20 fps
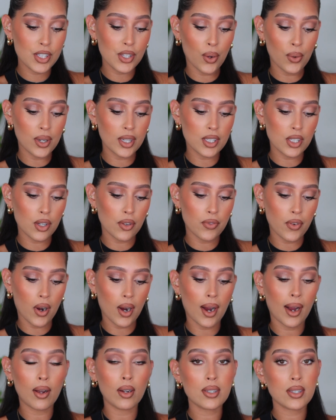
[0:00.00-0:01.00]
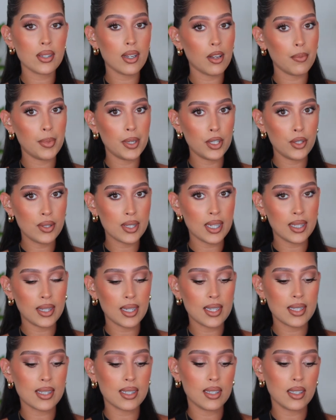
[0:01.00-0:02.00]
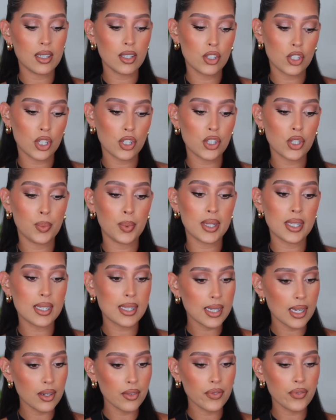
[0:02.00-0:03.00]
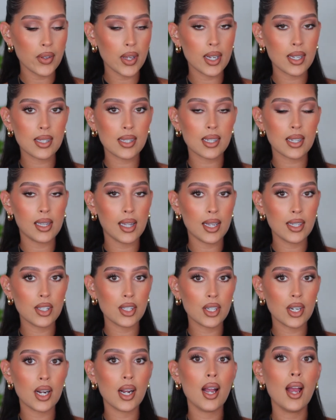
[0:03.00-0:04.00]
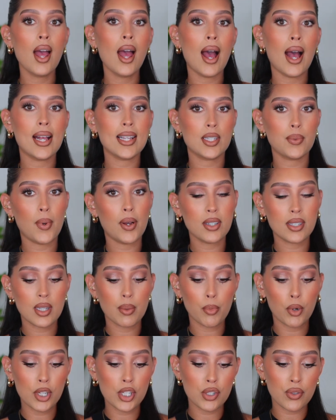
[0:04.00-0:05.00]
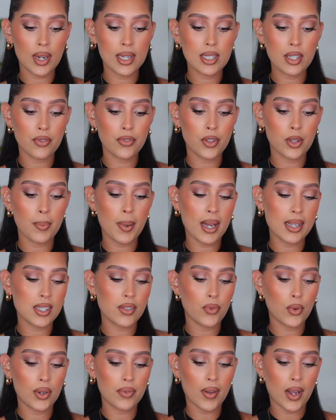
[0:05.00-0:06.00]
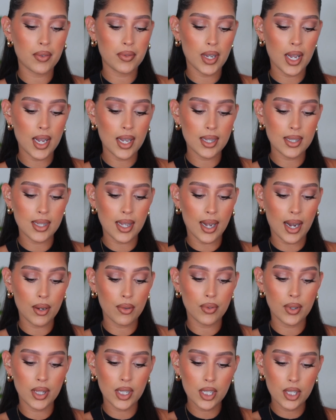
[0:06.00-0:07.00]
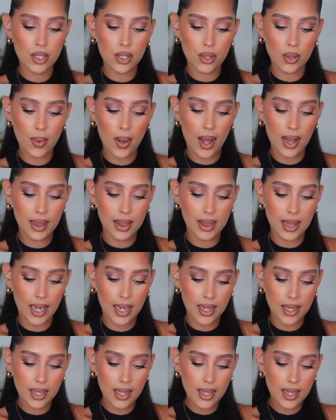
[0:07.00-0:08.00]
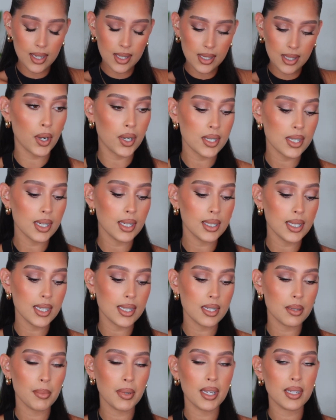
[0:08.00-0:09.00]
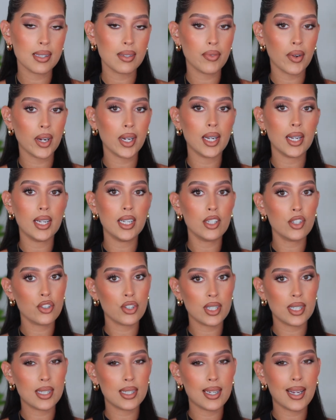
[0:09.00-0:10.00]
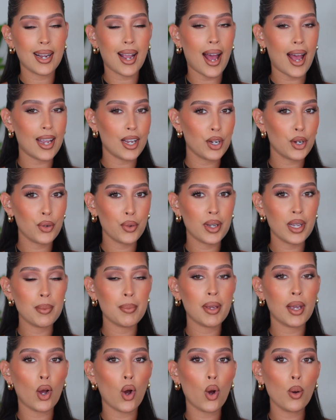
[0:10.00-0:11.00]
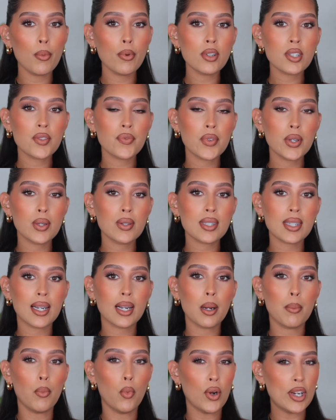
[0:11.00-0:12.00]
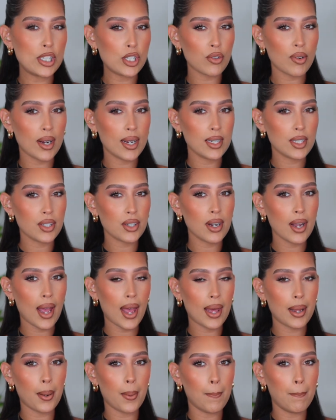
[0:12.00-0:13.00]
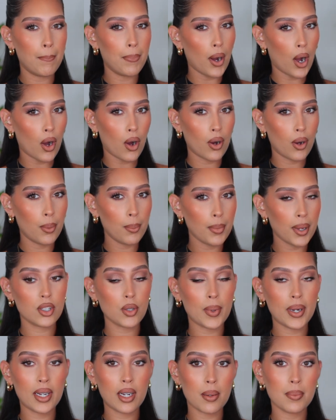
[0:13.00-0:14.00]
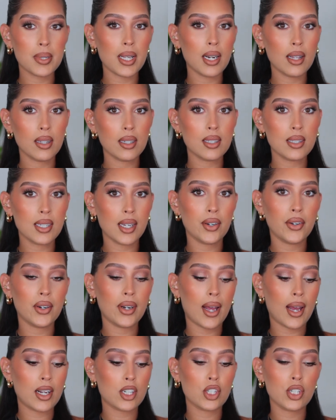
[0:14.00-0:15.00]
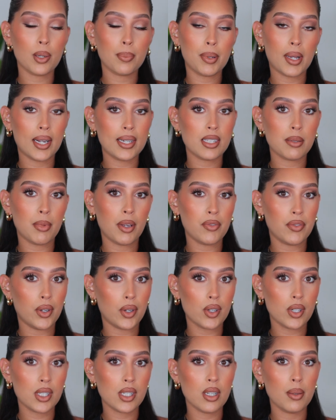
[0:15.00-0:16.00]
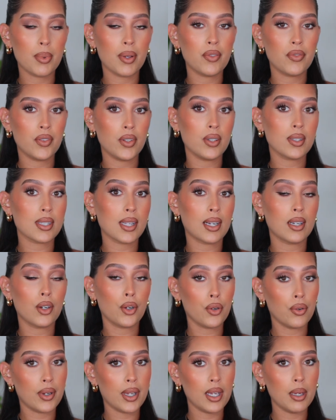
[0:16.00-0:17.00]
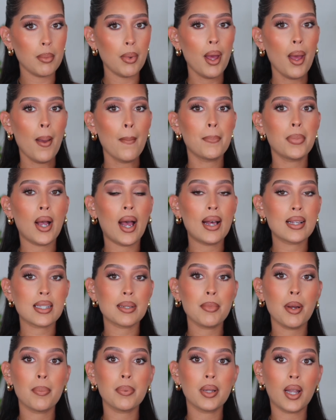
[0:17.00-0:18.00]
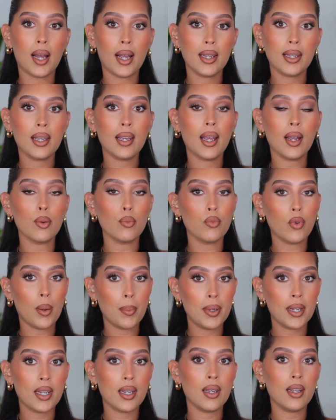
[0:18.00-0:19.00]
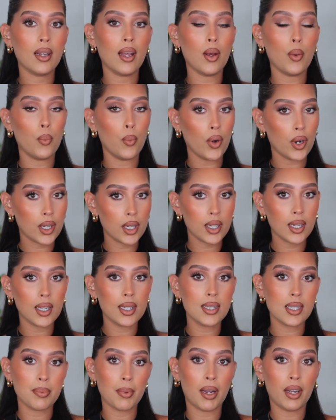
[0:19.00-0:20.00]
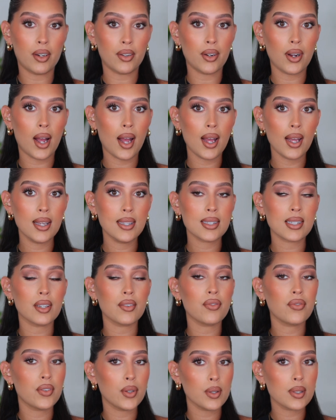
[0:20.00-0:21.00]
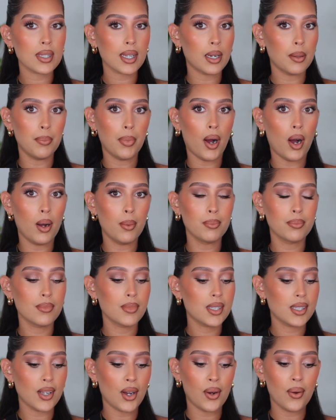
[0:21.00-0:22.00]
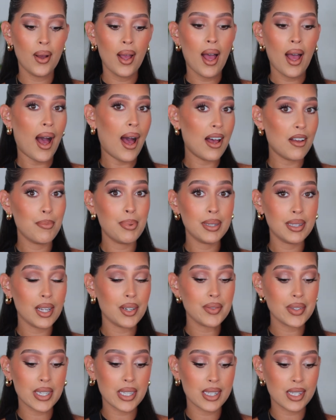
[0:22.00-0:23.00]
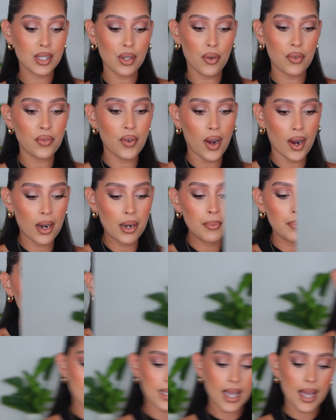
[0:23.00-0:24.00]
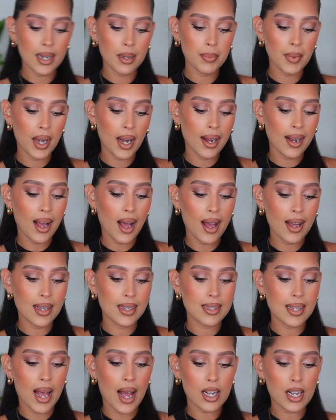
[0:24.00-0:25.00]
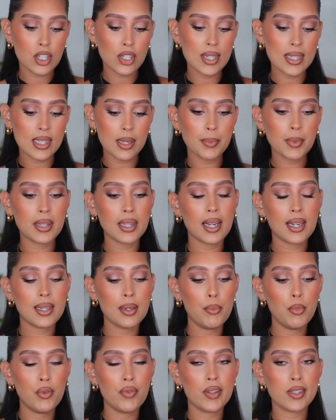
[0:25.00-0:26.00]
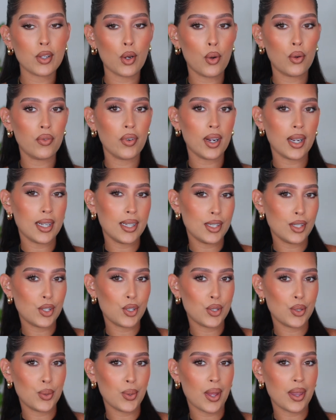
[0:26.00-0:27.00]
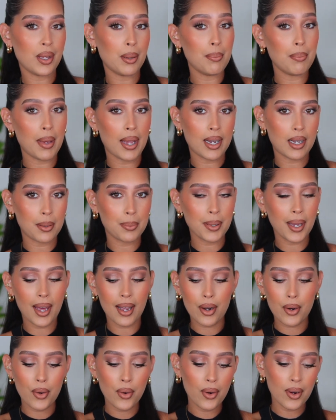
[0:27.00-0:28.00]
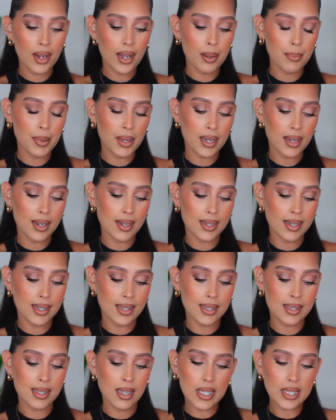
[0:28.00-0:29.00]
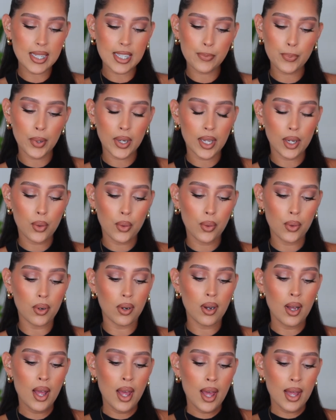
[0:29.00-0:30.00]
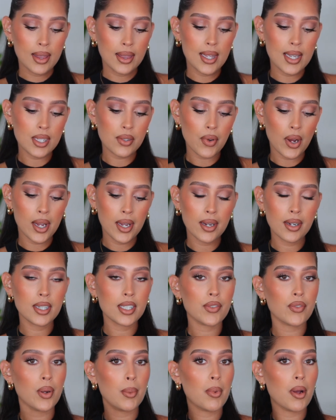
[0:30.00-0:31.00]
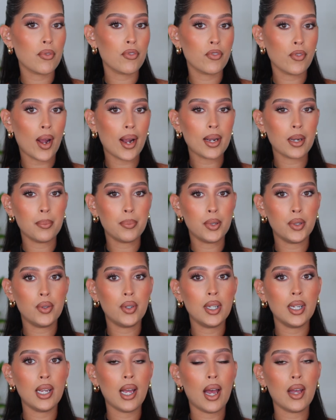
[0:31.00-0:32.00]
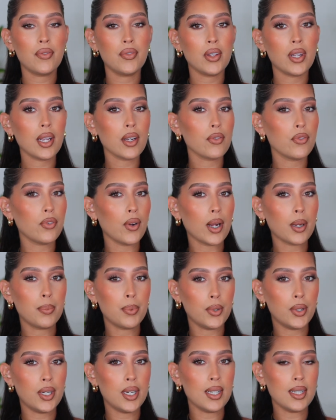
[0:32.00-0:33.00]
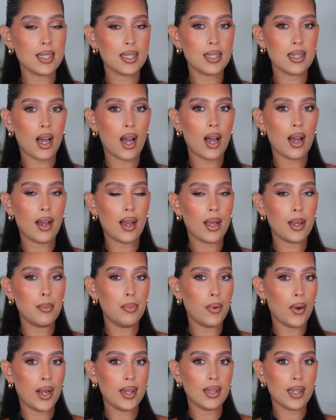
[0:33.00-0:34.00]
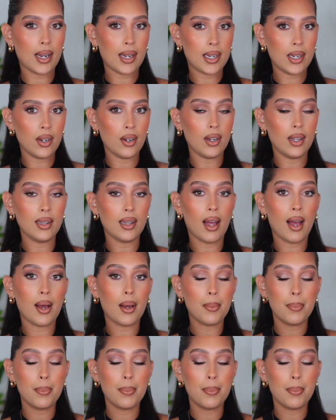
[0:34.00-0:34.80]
so good so far. I also have been using this in conjunction with the Skinfix cleanser as well as the moisturizer for the past four or five days and I really do like it. Personally to me it's a very interesting eye cream. It almost feels like a moisturizer and a balm. So when it comes out of the container and I actually apply it to my fingertip it feels like a cream but as I'm applying it and rubbing it and working it into my under eyes it feels like a balm. So I've been loving it so far. The next item that I got is actually something that can can move us over into the makeup category because this is pretty cool. This right here is from Freck Beauty. I feel like Freck Beauty is not a brand that I hear a lot